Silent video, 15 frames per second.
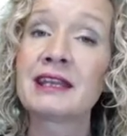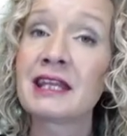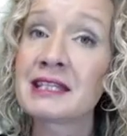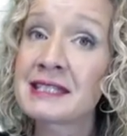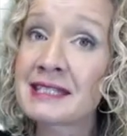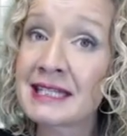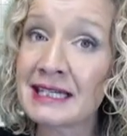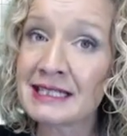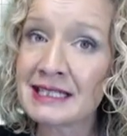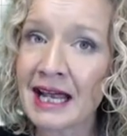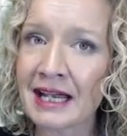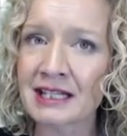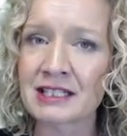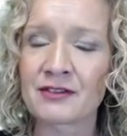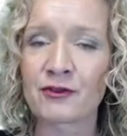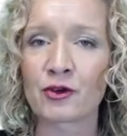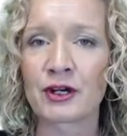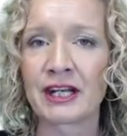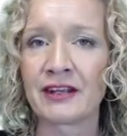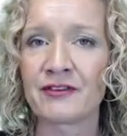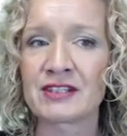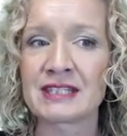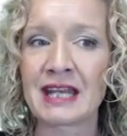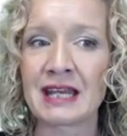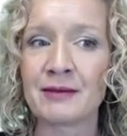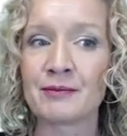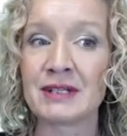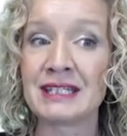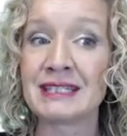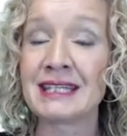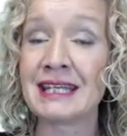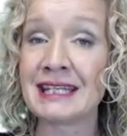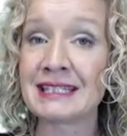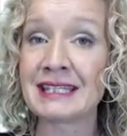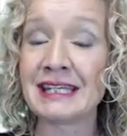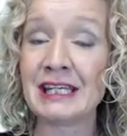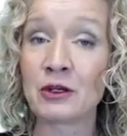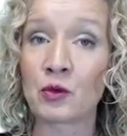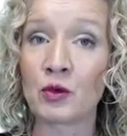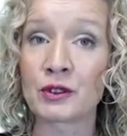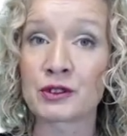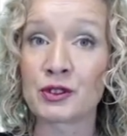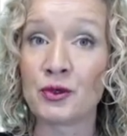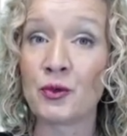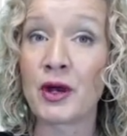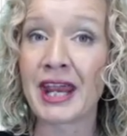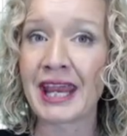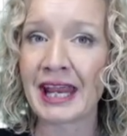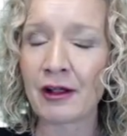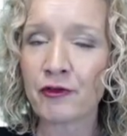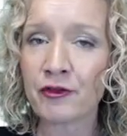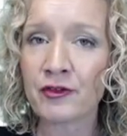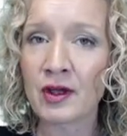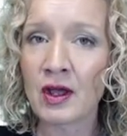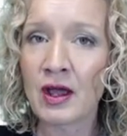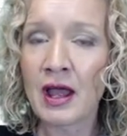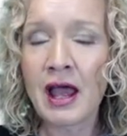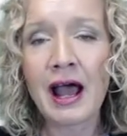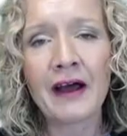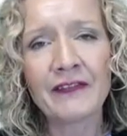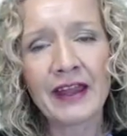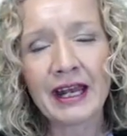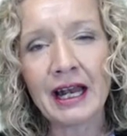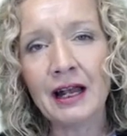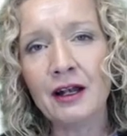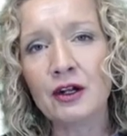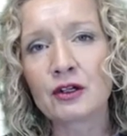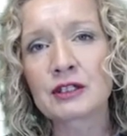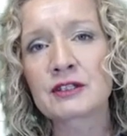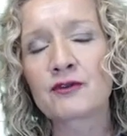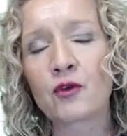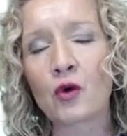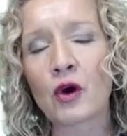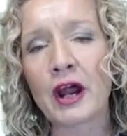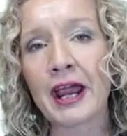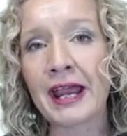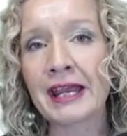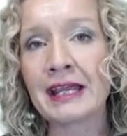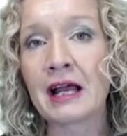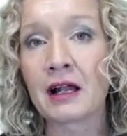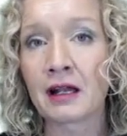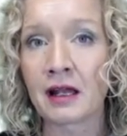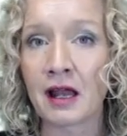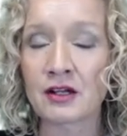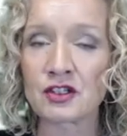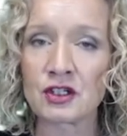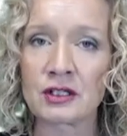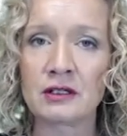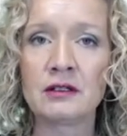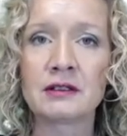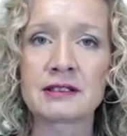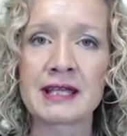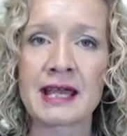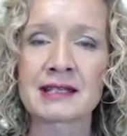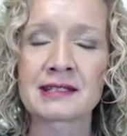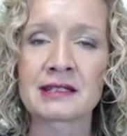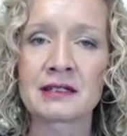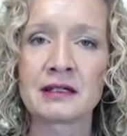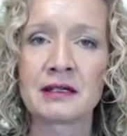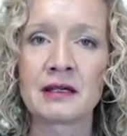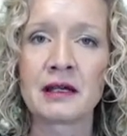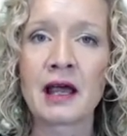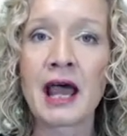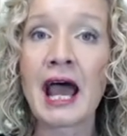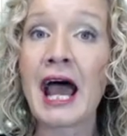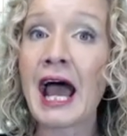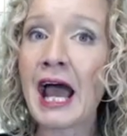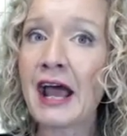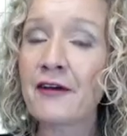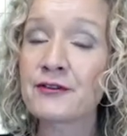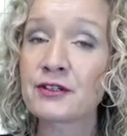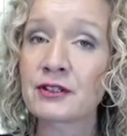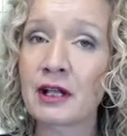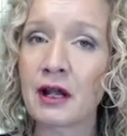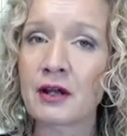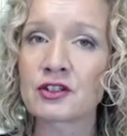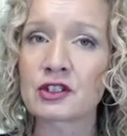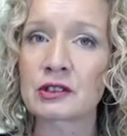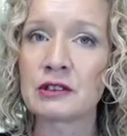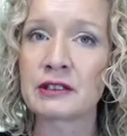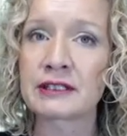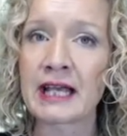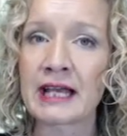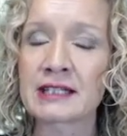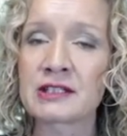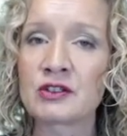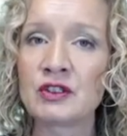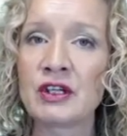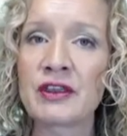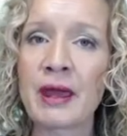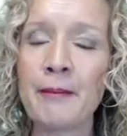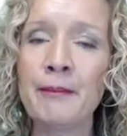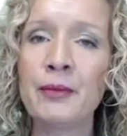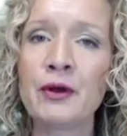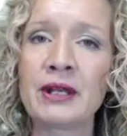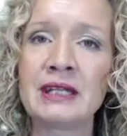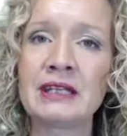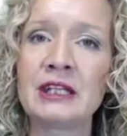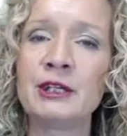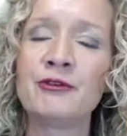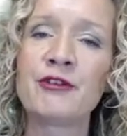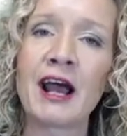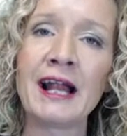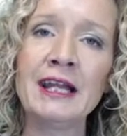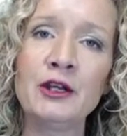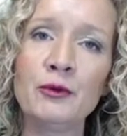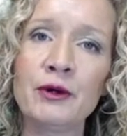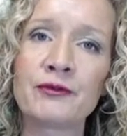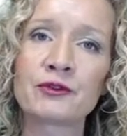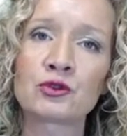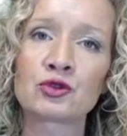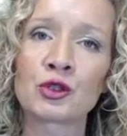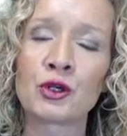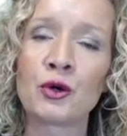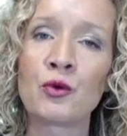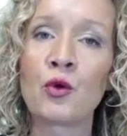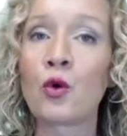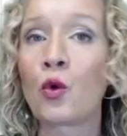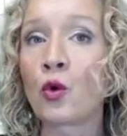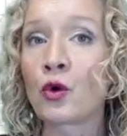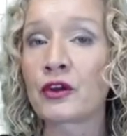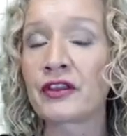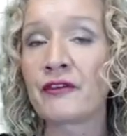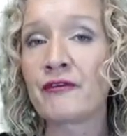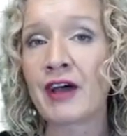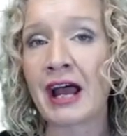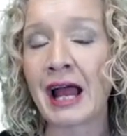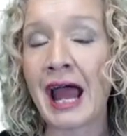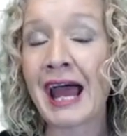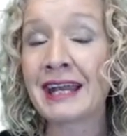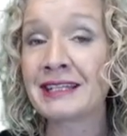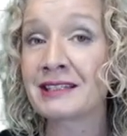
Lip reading: The syntax for an if statement is equal to if, and then it looks for a logical test. After the logical test, you then put in the value of true or the